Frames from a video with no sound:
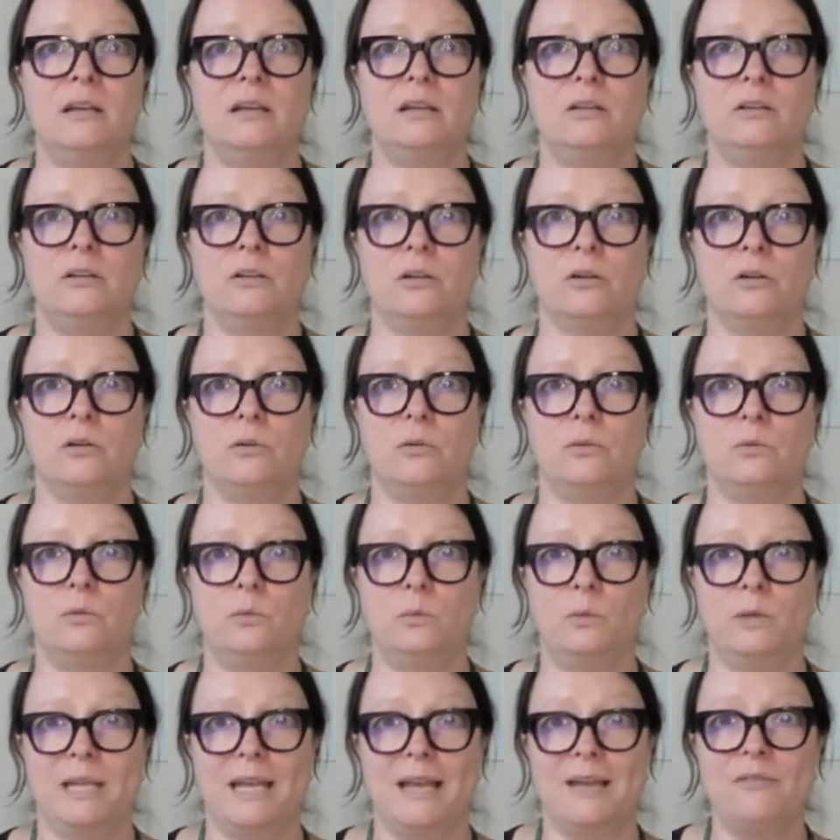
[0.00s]
you know,
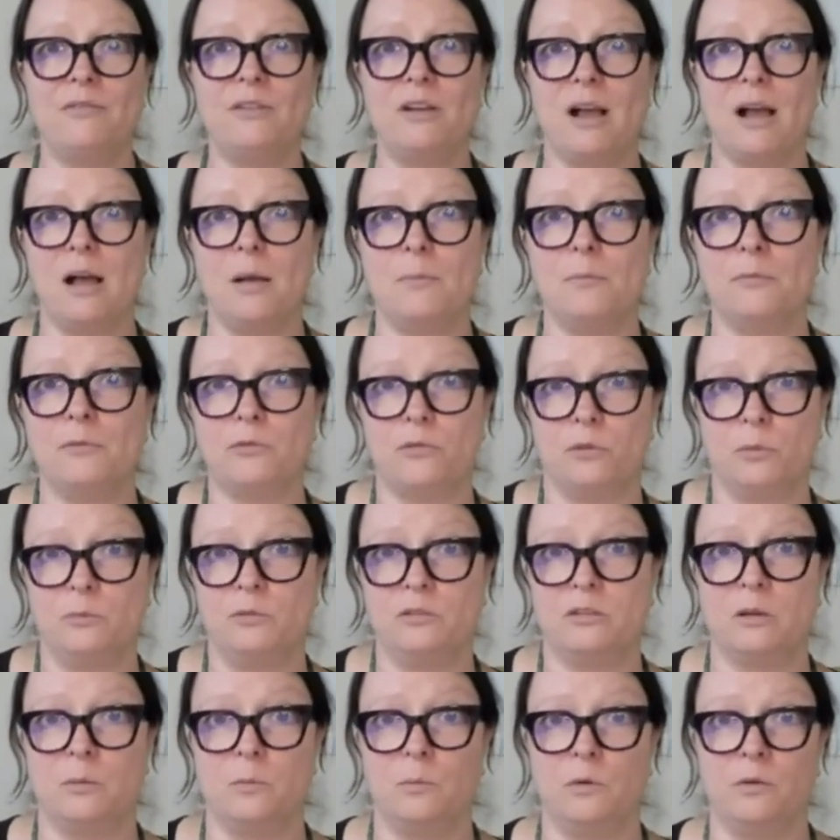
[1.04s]
we have come from
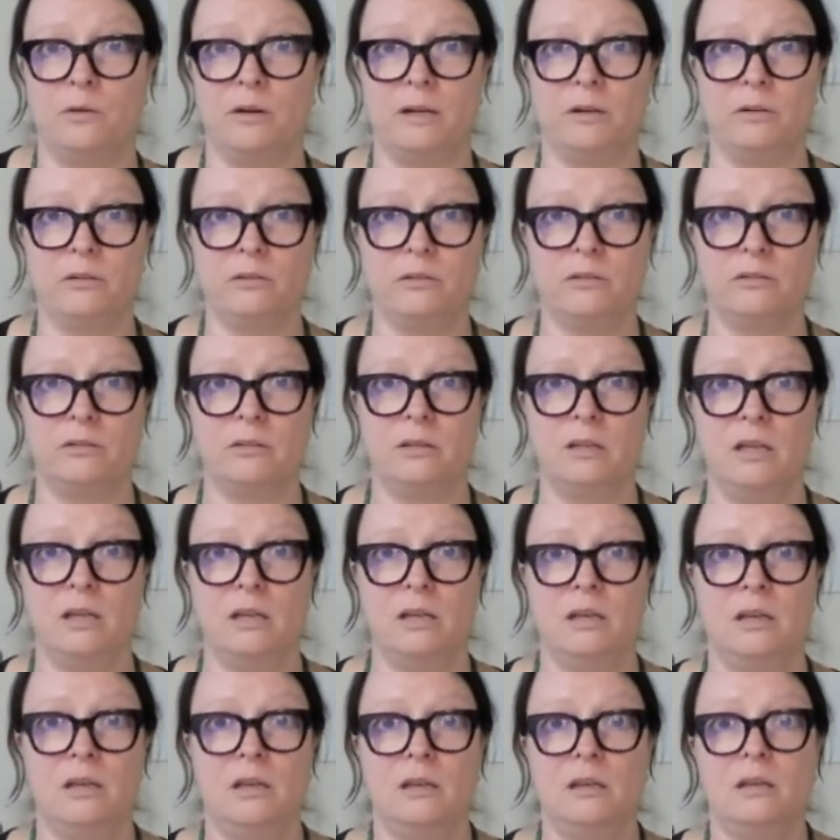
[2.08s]
somewhere else.
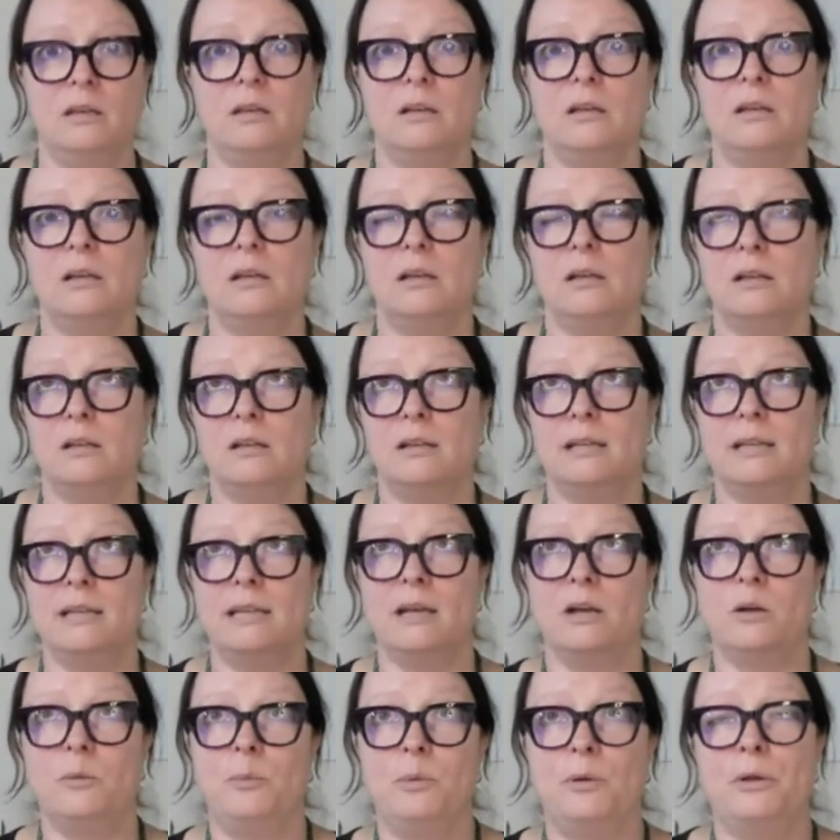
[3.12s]

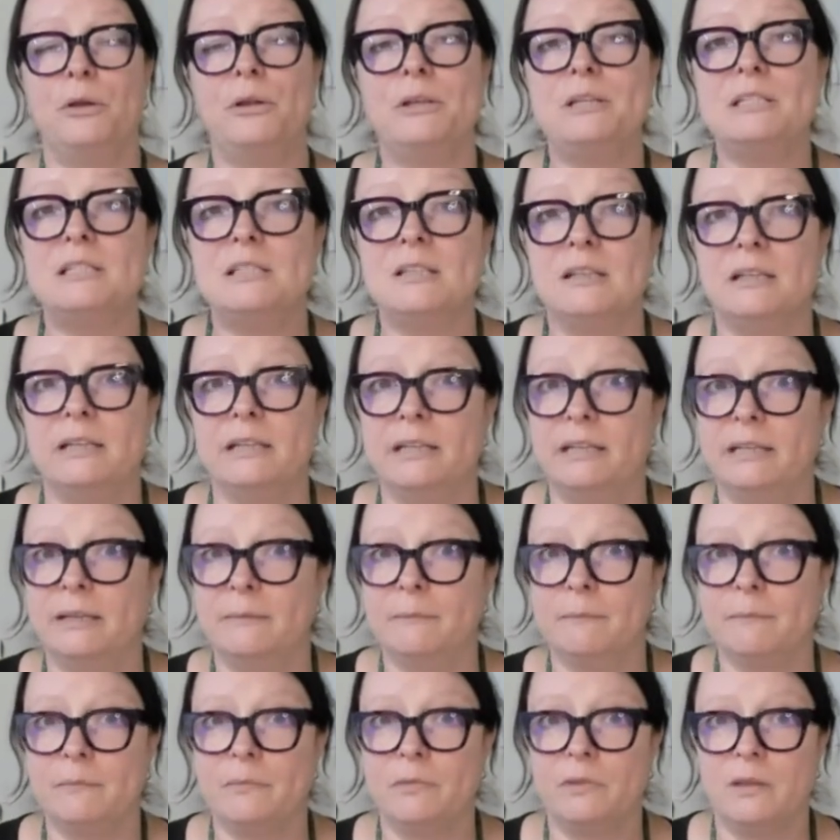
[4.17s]
Now,
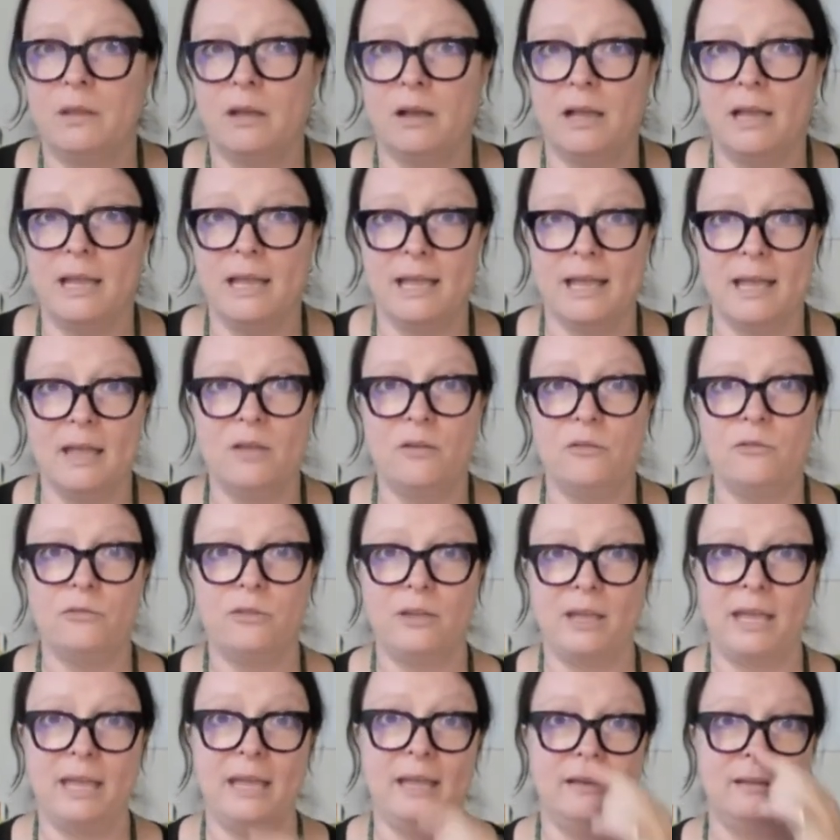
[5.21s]
personally, I have
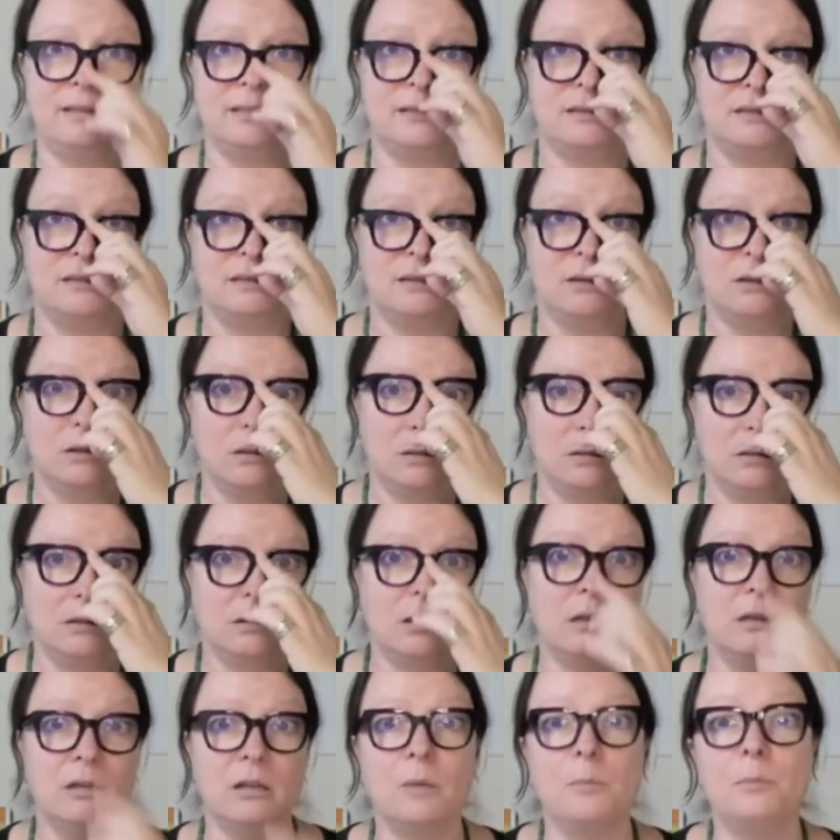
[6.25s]
had
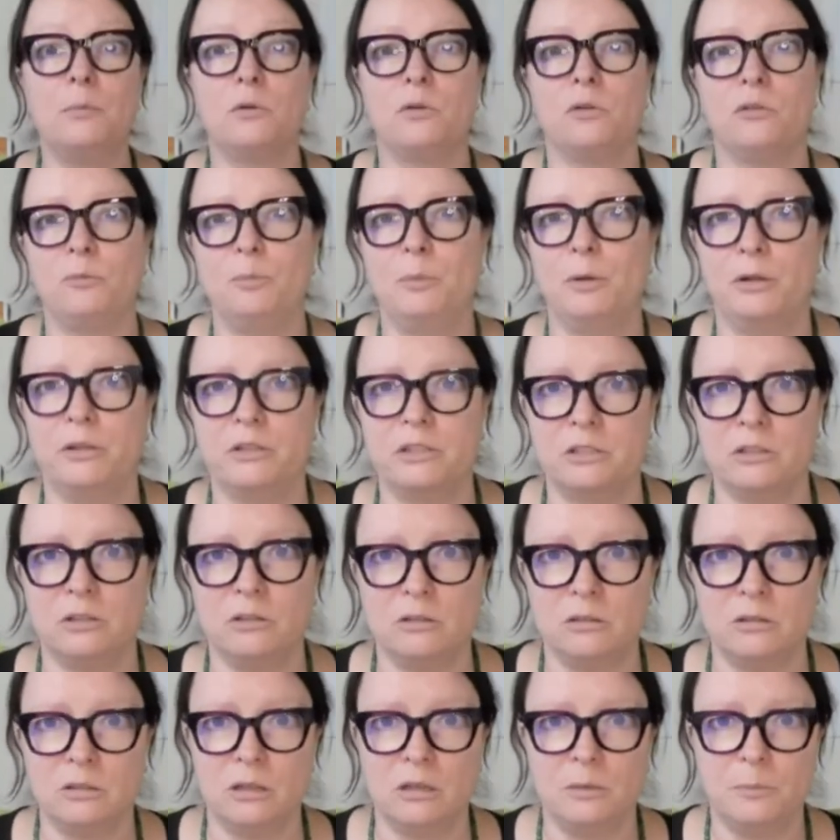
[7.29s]
a number of
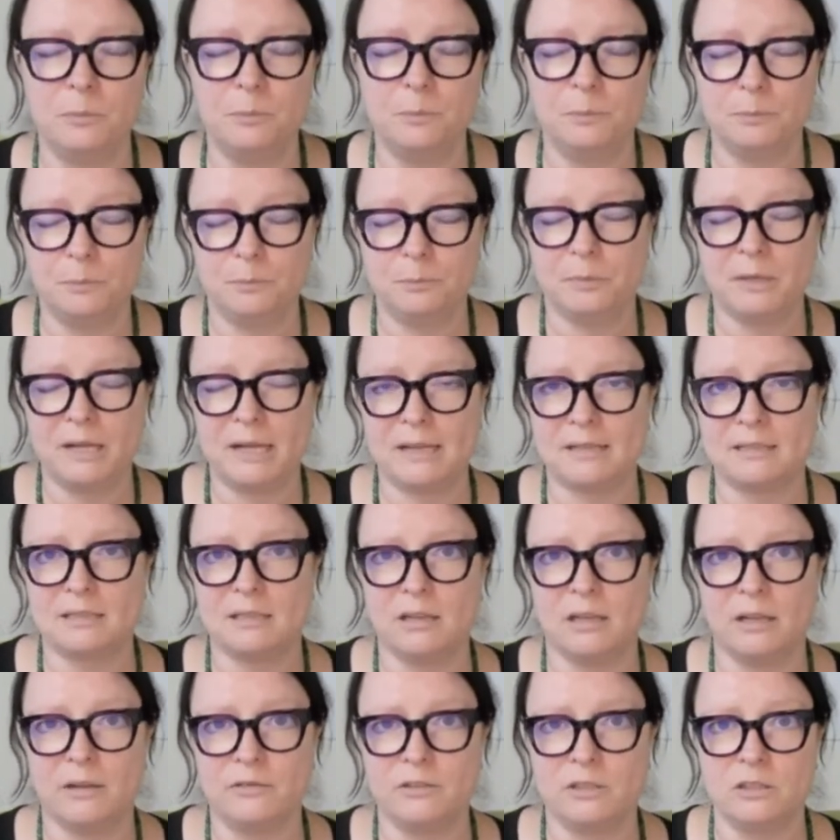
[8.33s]
personal past
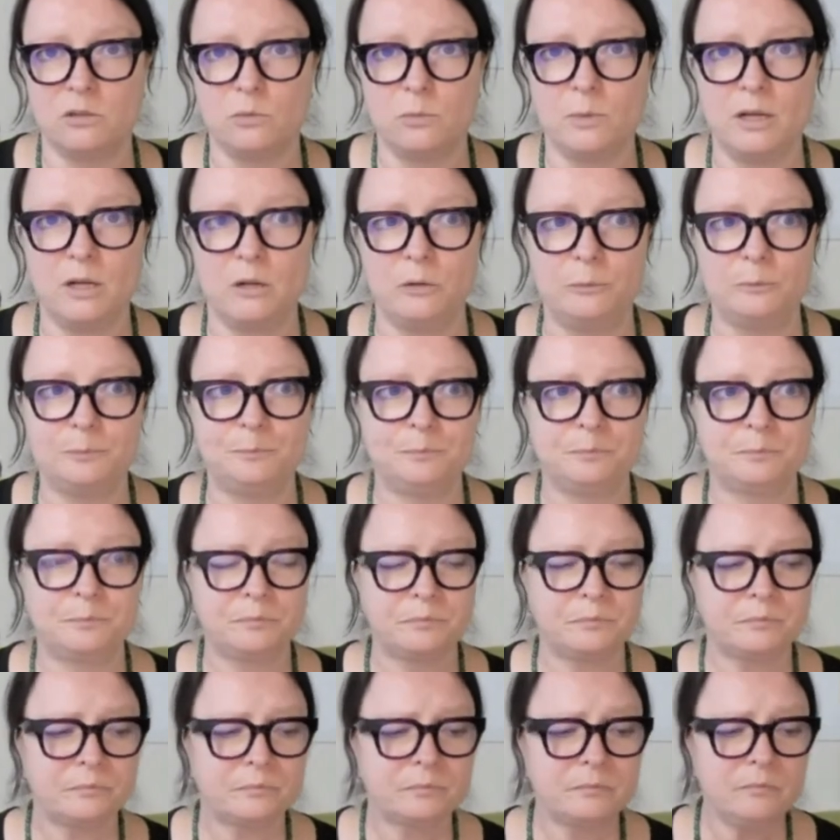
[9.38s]
lives as well.
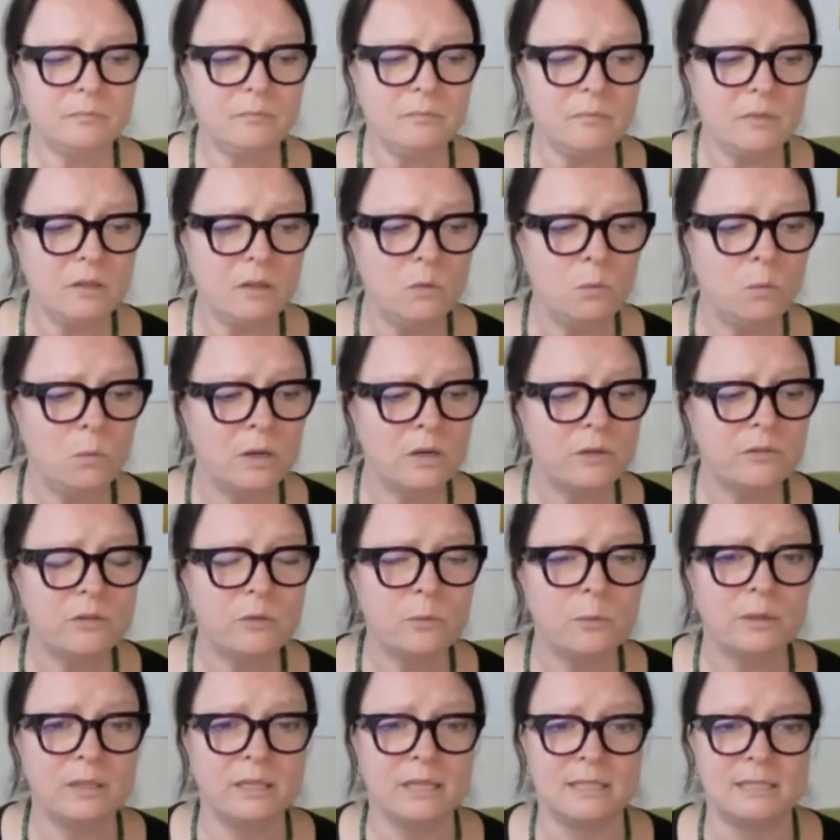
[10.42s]
One of the
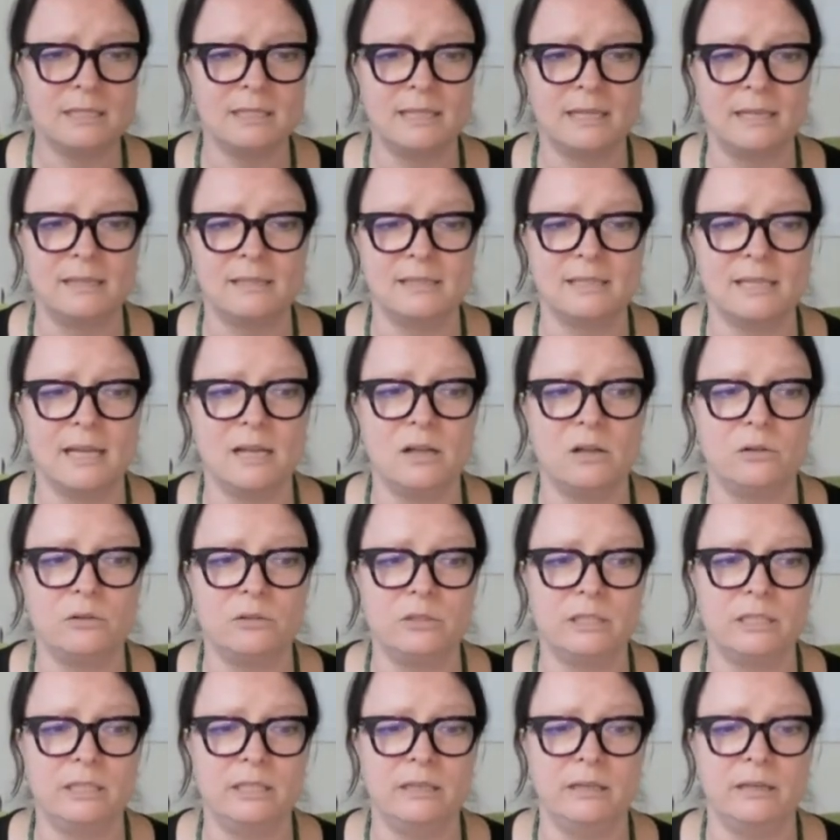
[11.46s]
ones that stands
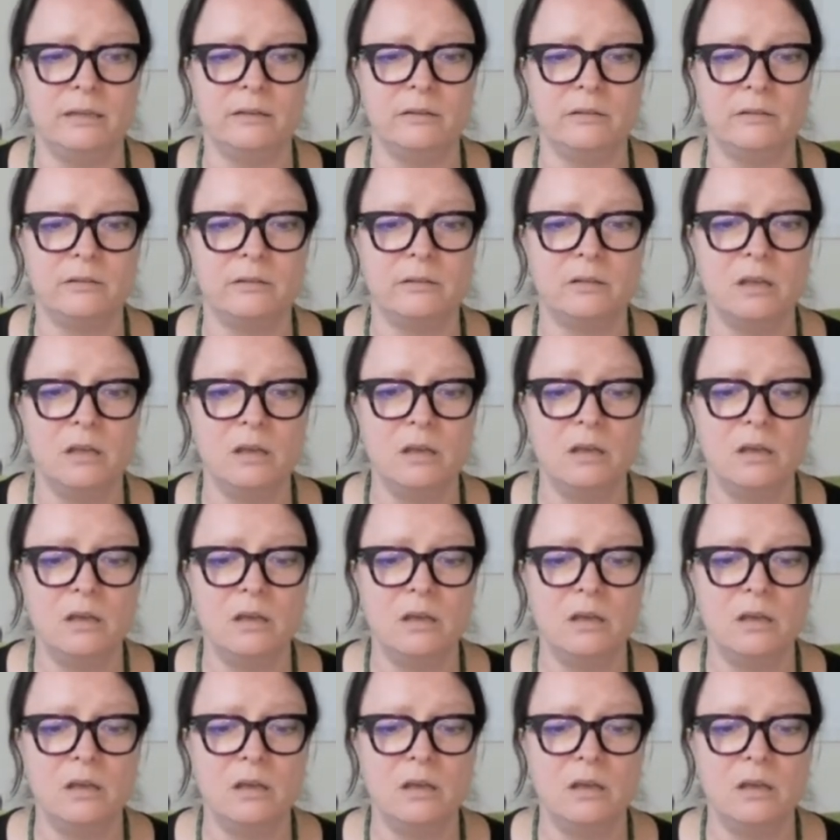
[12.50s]
out is